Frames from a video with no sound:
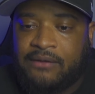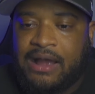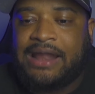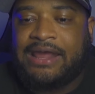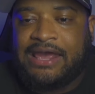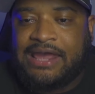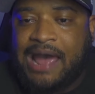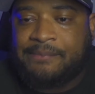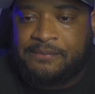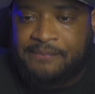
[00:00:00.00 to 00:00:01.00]
out how to get
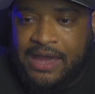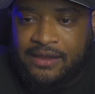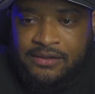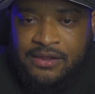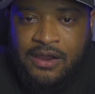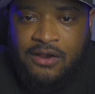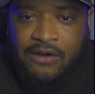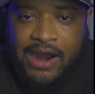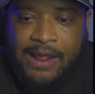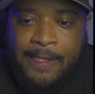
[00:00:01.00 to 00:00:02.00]
Captain back,
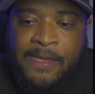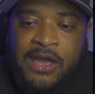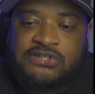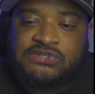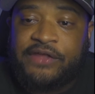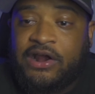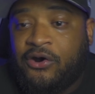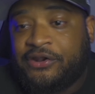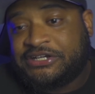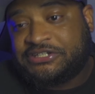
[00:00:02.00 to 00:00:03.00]
right? So they're
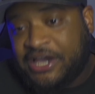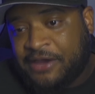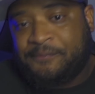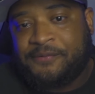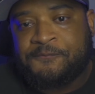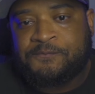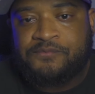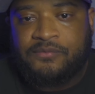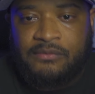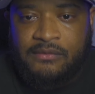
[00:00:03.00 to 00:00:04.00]
on the ship.
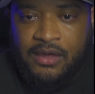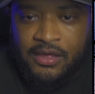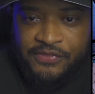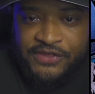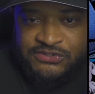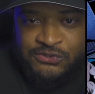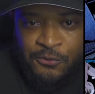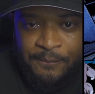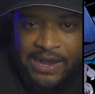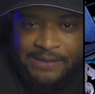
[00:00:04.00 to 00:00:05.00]
This
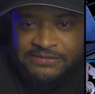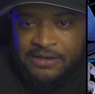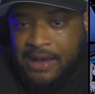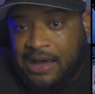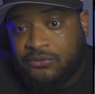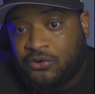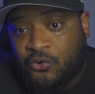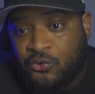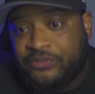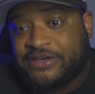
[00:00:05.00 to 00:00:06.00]
dude pops up. I don't know
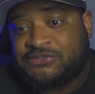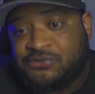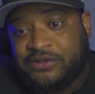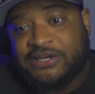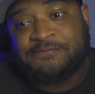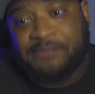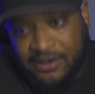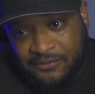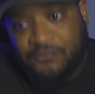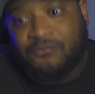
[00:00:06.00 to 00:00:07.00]
who this dude is,
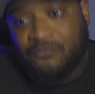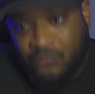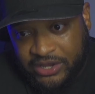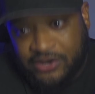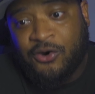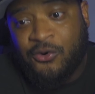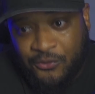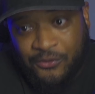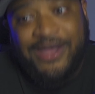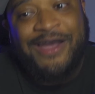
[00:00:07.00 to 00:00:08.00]
but we know
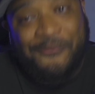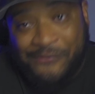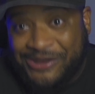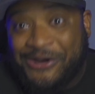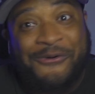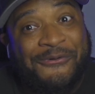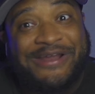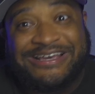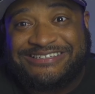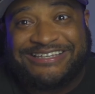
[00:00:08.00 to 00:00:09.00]
who
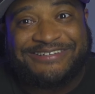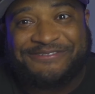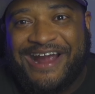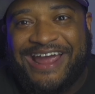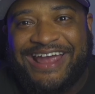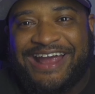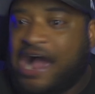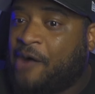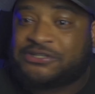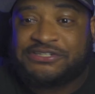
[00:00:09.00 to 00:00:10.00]
this is right here.
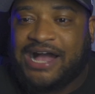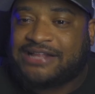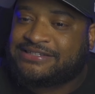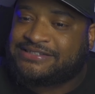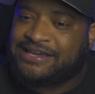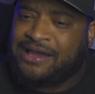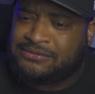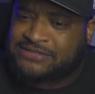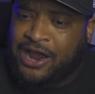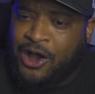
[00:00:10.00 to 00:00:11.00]
I was shocked to see. I
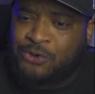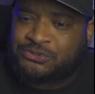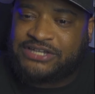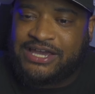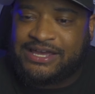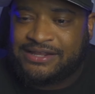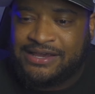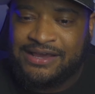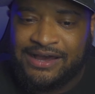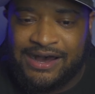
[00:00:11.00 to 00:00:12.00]
was like, oh shit.
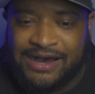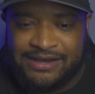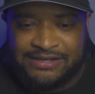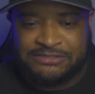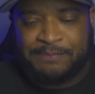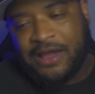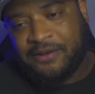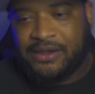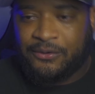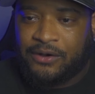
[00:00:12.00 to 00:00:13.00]

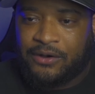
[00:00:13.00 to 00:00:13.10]
Spider-Man.